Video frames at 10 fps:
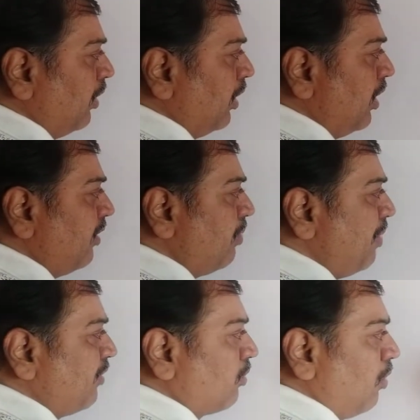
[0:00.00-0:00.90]
It
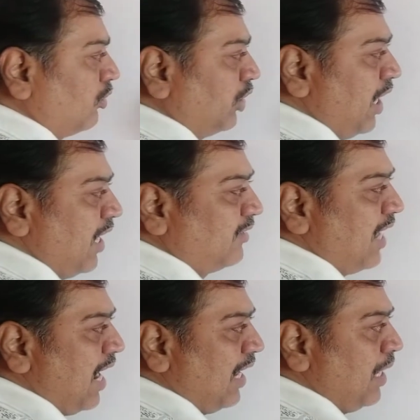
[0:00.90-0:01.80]
remains constant,
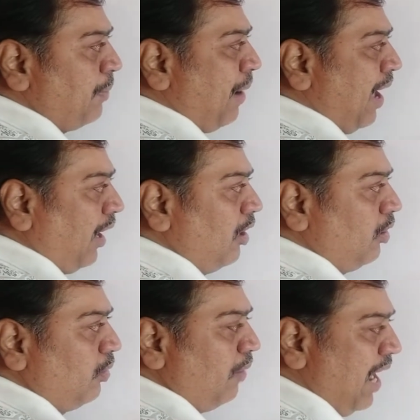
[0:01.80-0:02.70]
exactly parallel
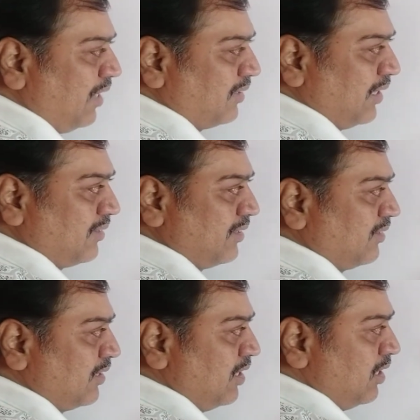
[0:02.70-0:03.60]
to x-axis.
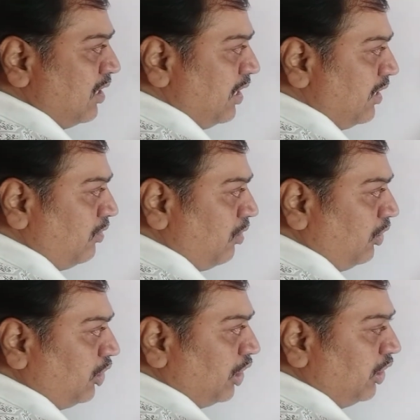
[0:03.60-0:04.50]
It is not
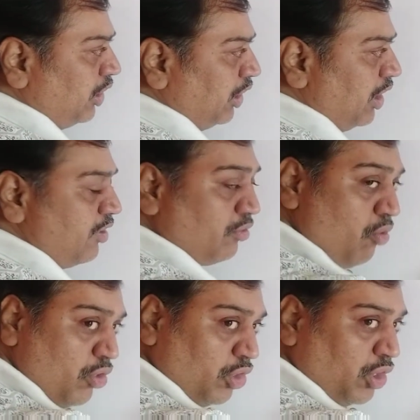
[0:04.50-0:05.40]
changing. It is
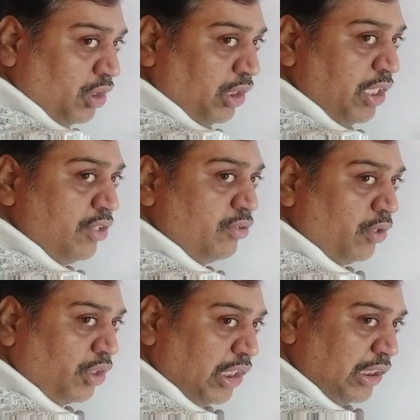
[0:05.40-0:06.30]
constant. It is not
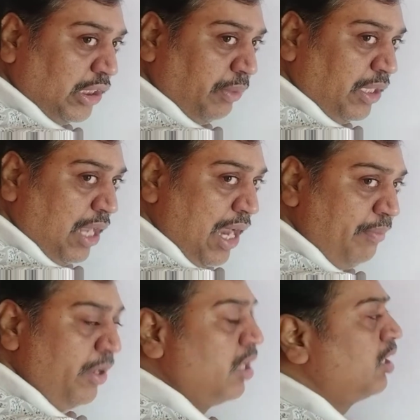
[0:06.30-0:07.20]
changing with time.
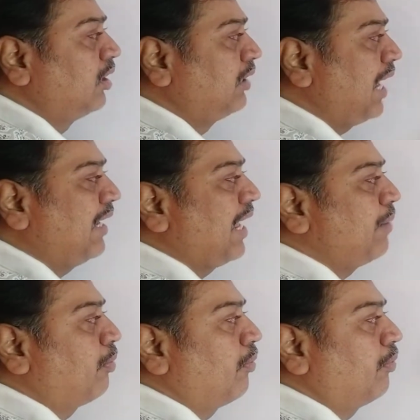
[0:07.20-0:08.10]
That
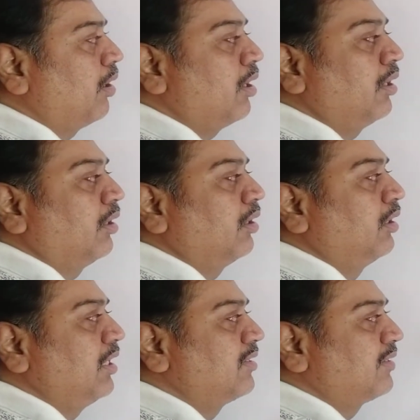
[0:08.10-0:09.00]
type of current
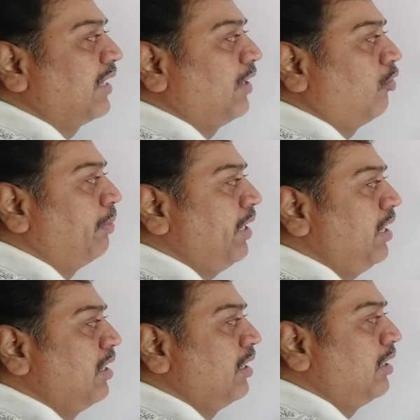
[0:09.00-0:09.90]
is said to
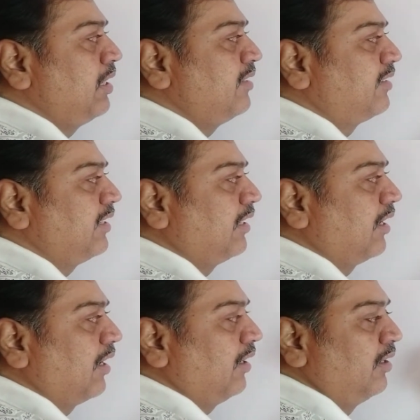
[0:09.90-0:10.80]
be DC current.